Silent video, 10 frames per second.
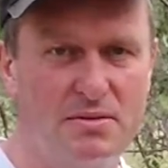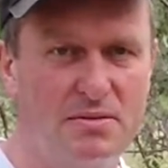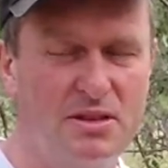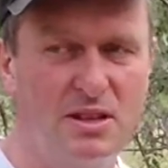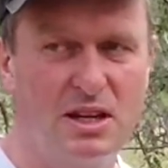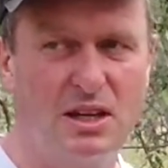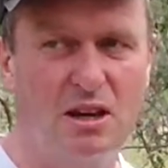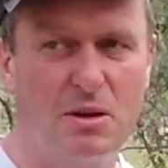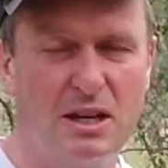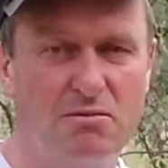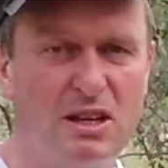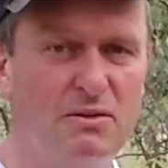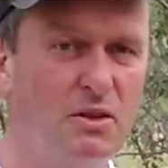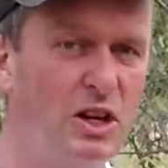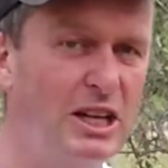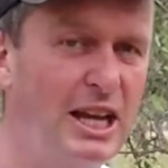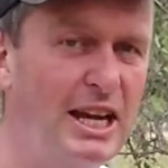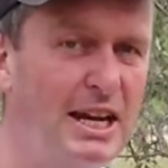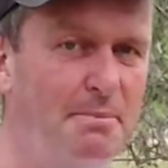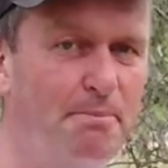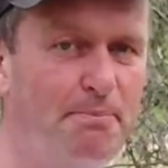so that I can go back and redefine it later.